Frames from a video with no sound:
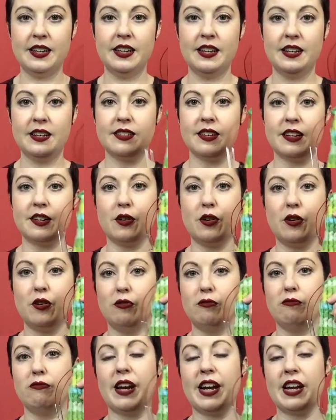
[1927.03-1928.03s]
done a whole
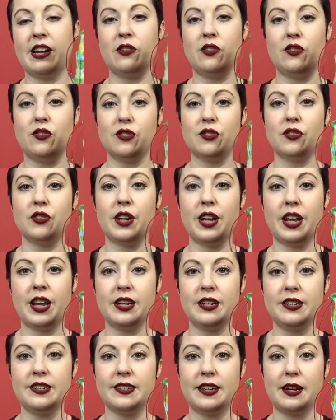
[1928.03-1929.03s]
round
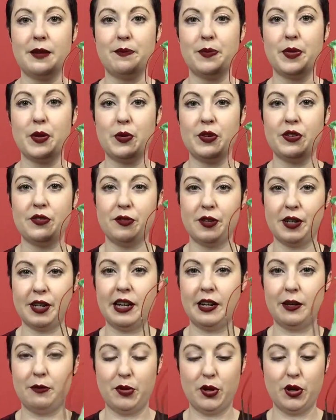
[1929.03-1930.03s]
and there were different
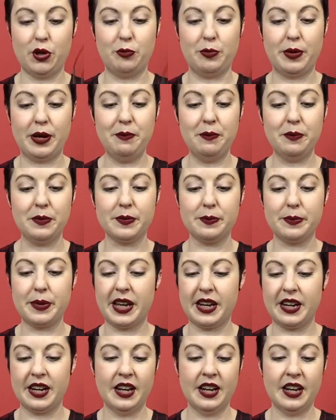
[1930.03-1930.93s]
coloured pearl bumps, but